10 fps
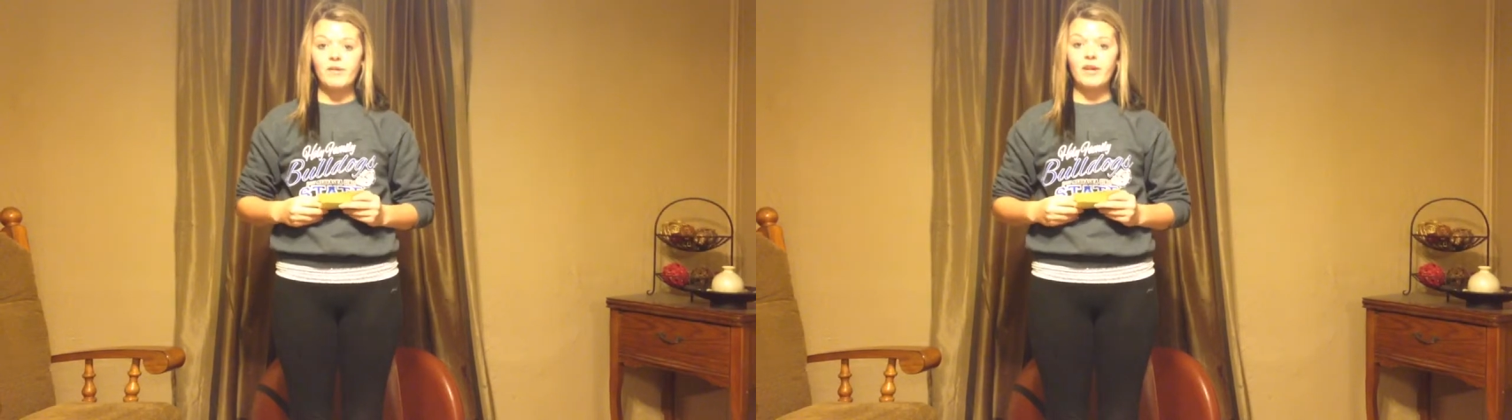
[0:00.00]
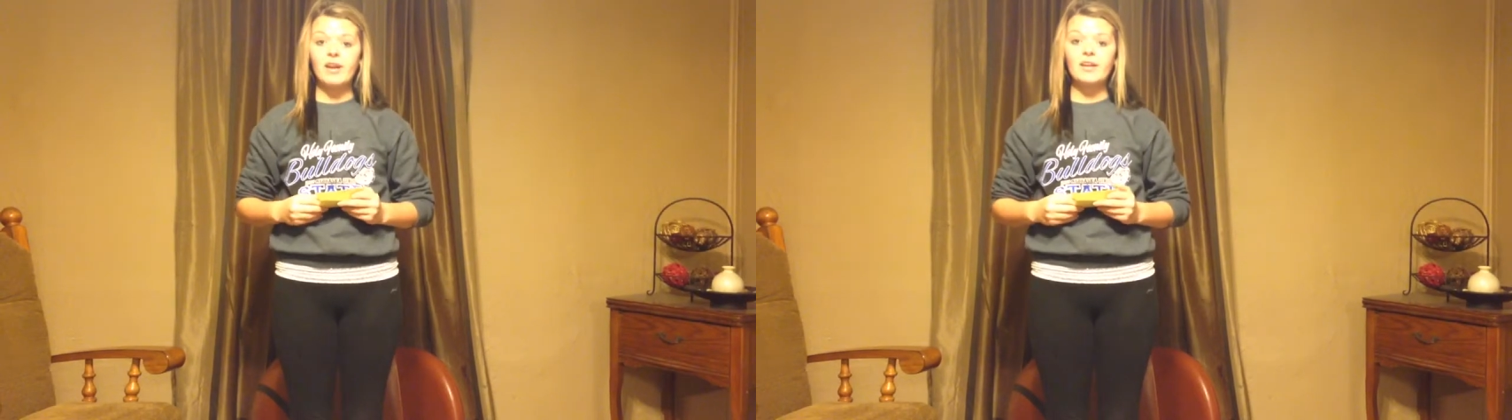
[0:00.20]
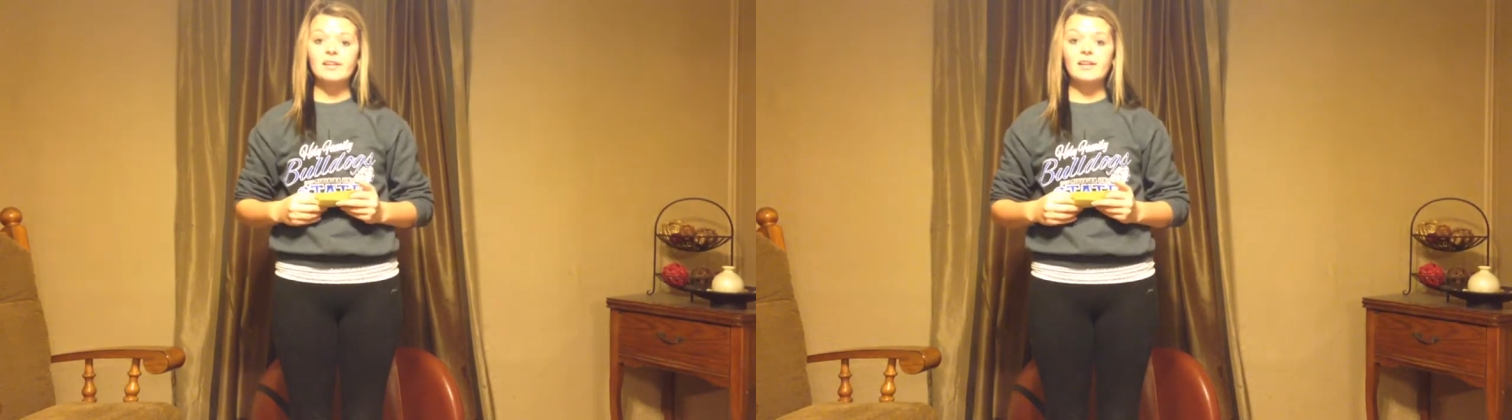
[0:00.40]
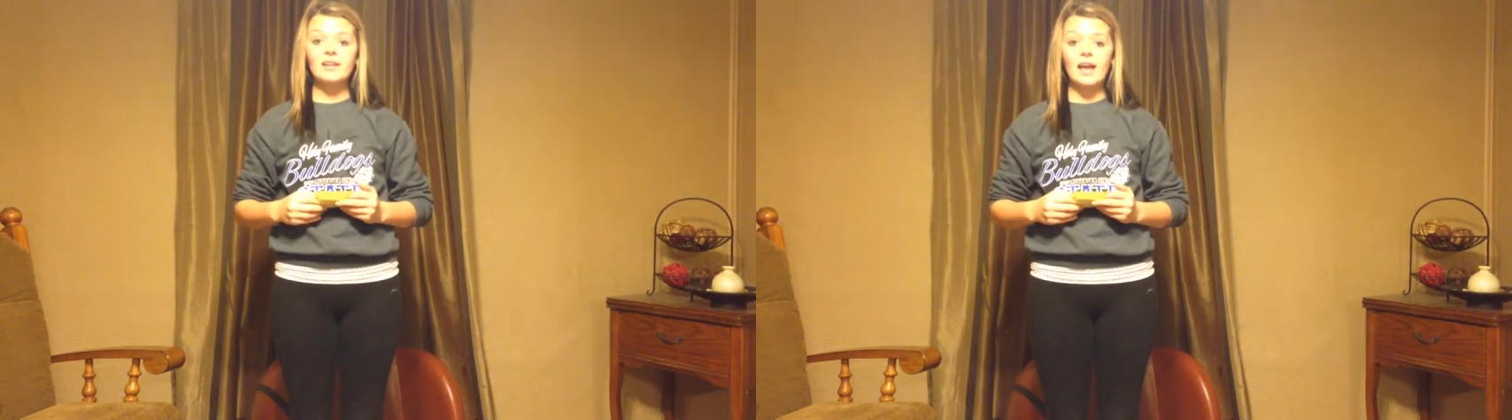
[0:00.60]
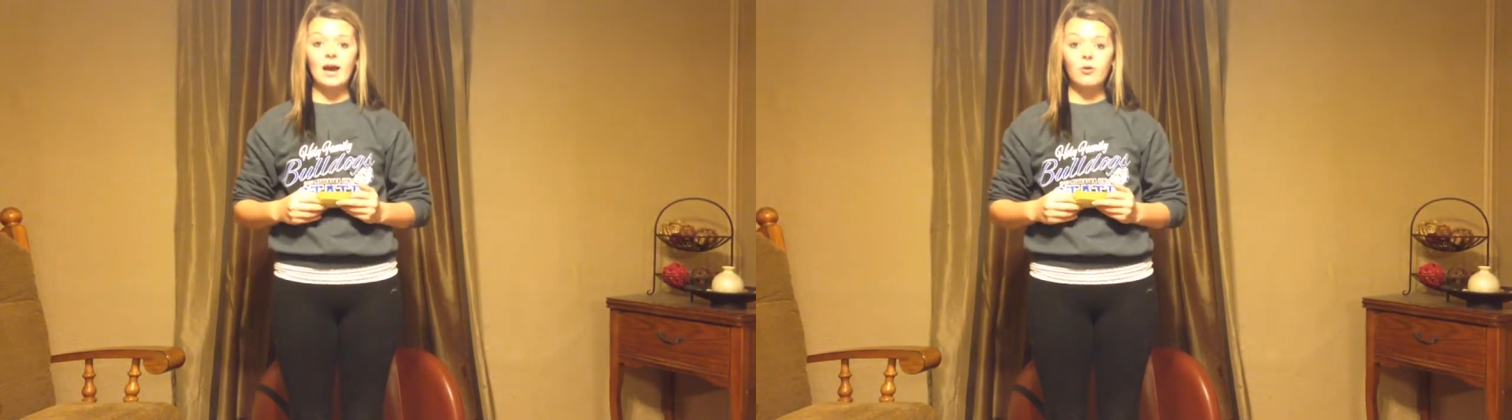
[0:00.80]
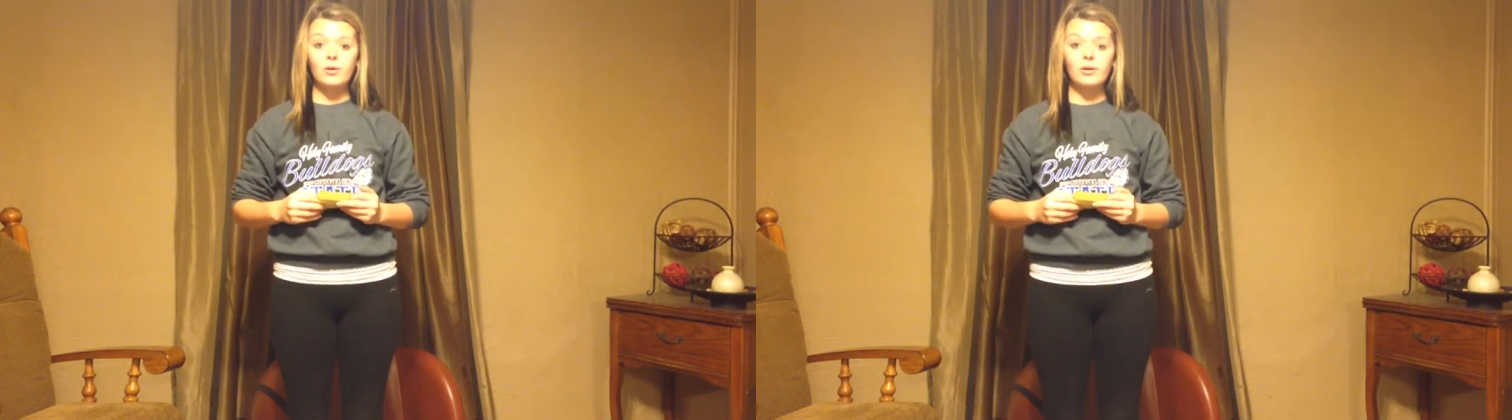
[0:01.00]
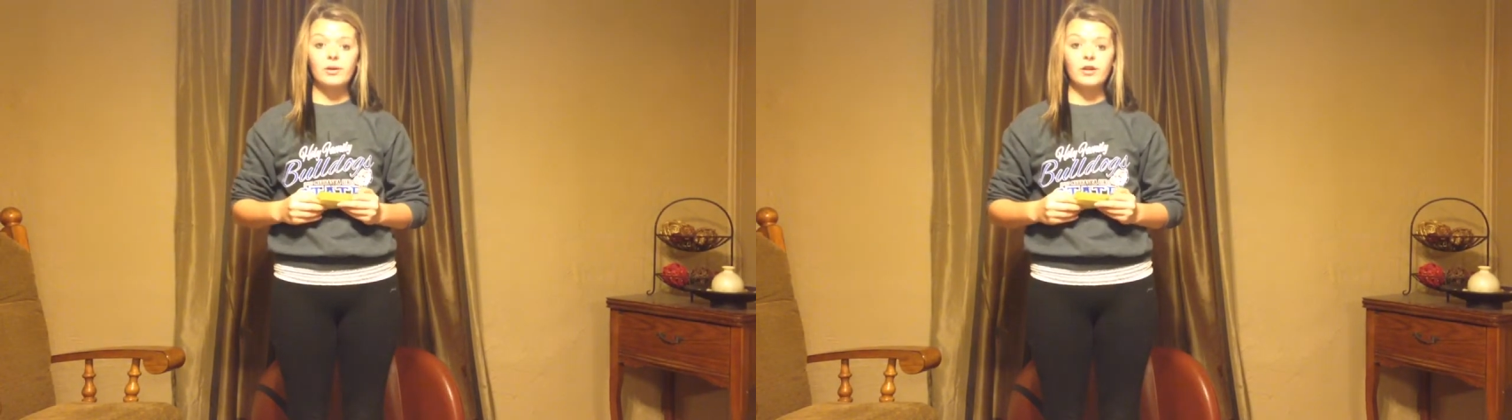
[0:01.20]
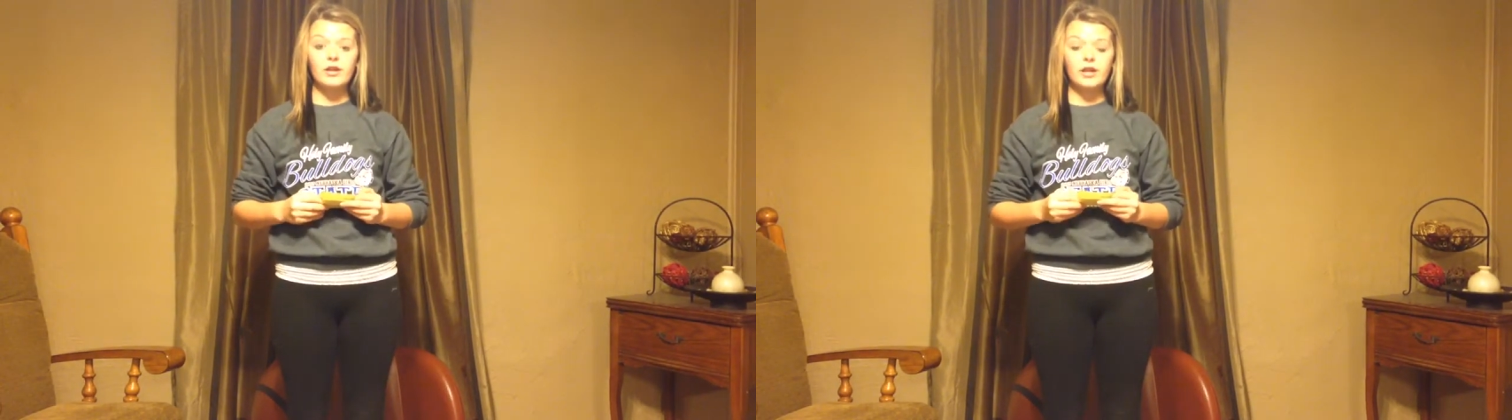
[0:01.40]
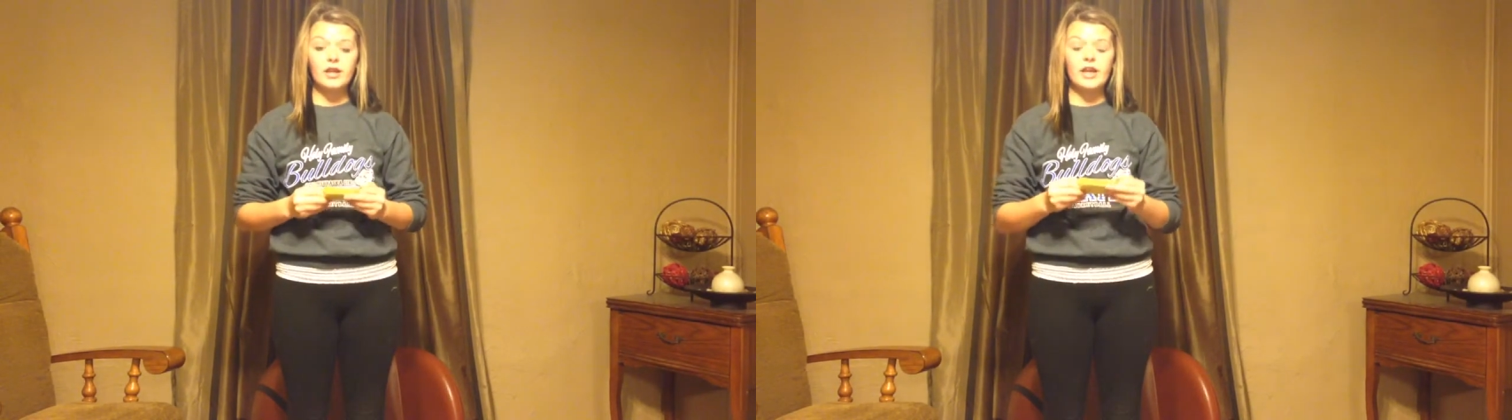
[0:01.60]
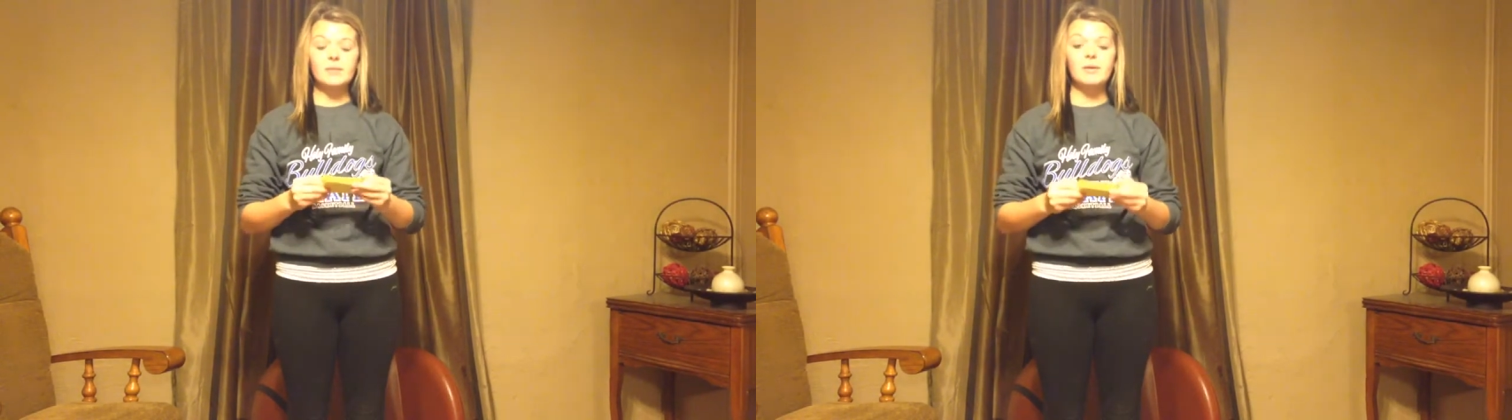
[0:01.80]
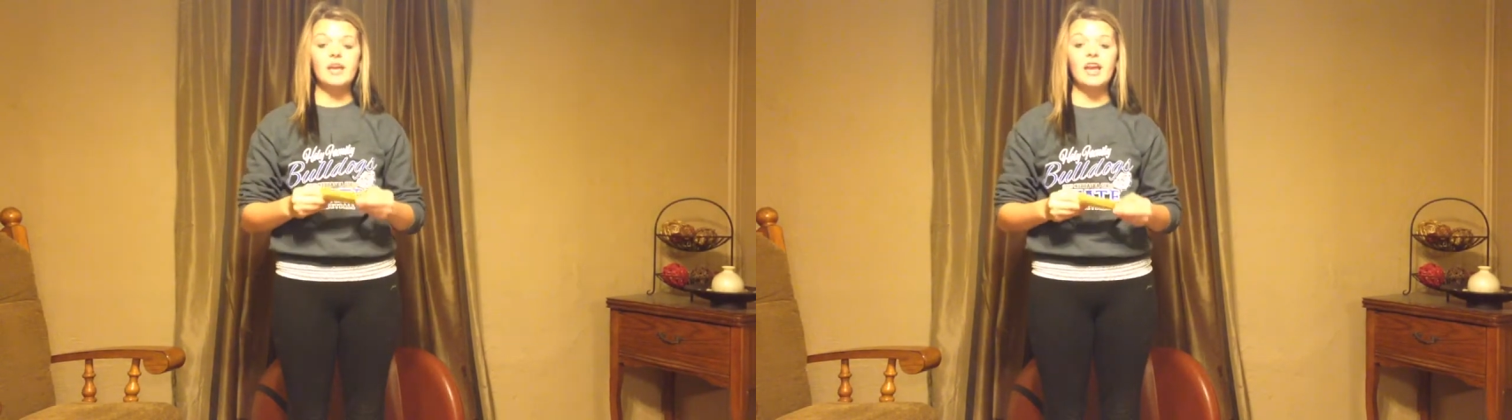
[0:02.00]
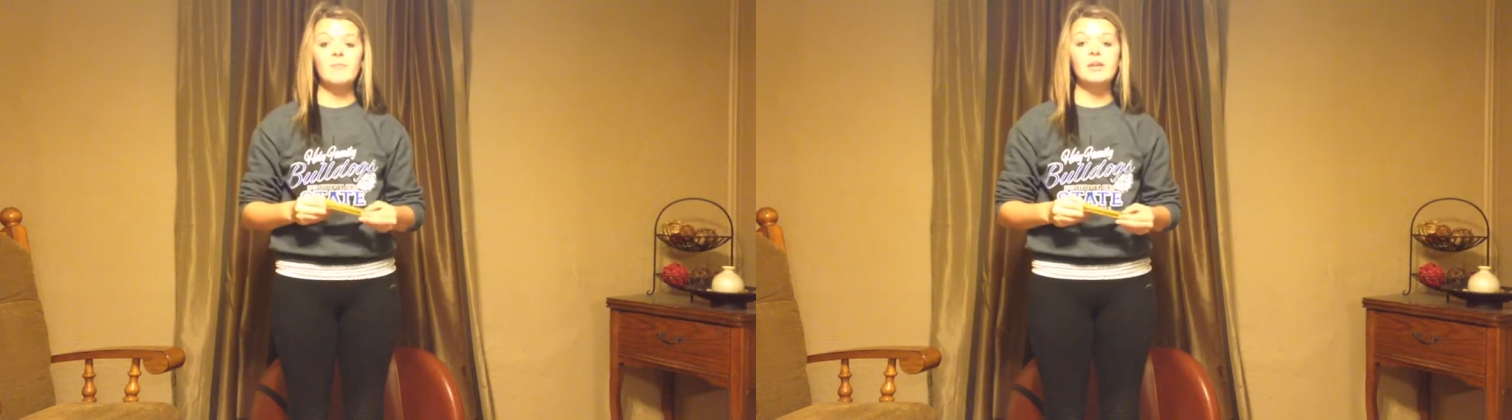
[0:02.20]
It has become